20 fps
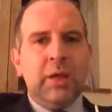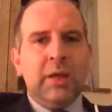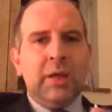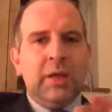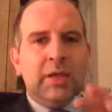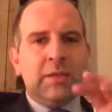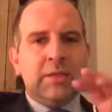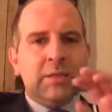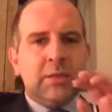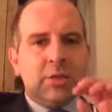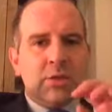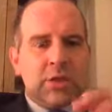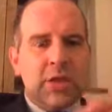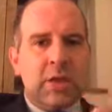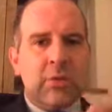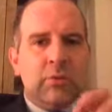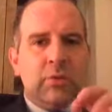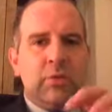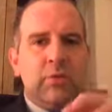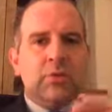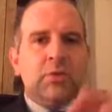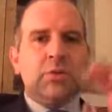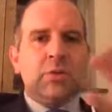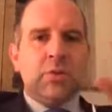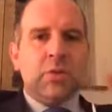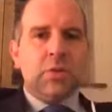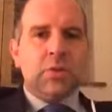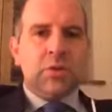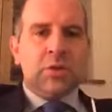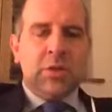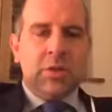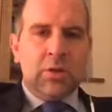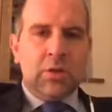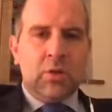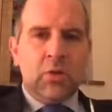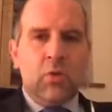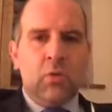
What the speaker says: is to check with your surgeon in New